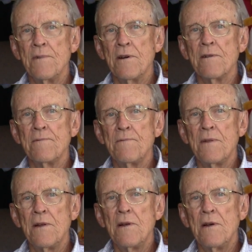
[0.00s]
Yeah.
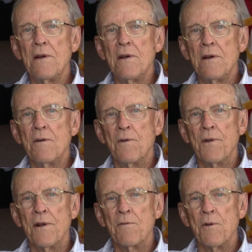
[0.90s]
Wow.
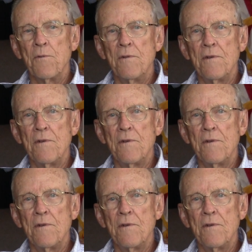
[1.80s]
One, well, I'm just